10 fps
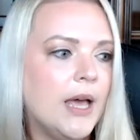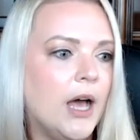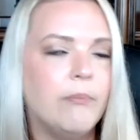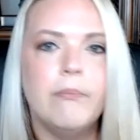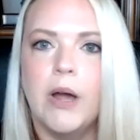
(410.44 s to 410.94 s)

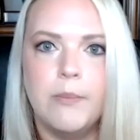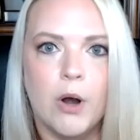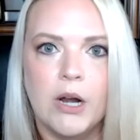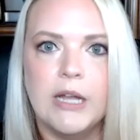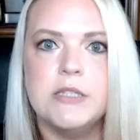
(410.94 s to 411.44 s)
money
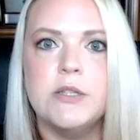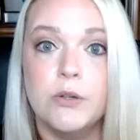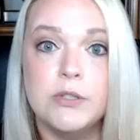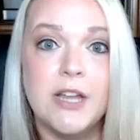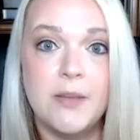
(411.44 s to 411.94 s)
markets,
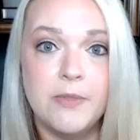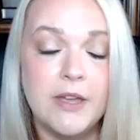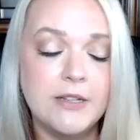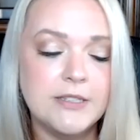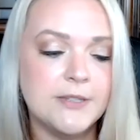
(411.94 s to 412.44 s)
those type
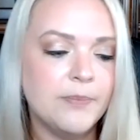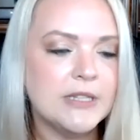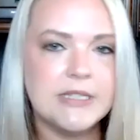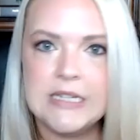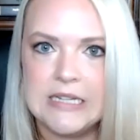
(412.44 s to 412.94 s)
things,
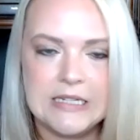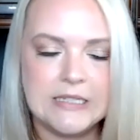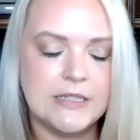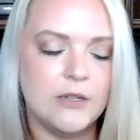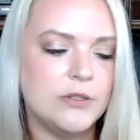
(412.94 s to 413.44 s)

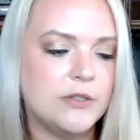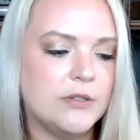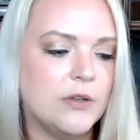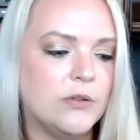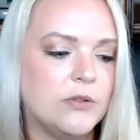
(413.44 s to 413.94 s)
CDs,
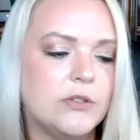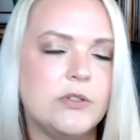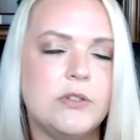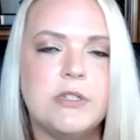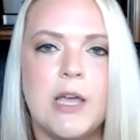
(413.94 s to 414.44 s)

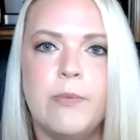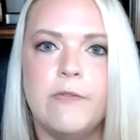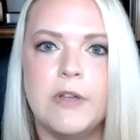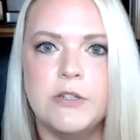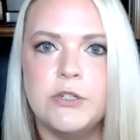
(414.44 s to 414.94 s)
those type
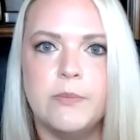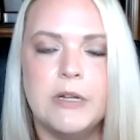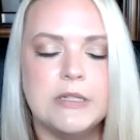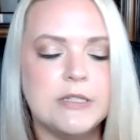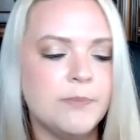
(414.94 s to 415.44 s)
of
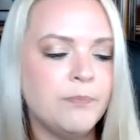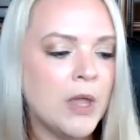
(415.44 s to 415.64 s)
instruments.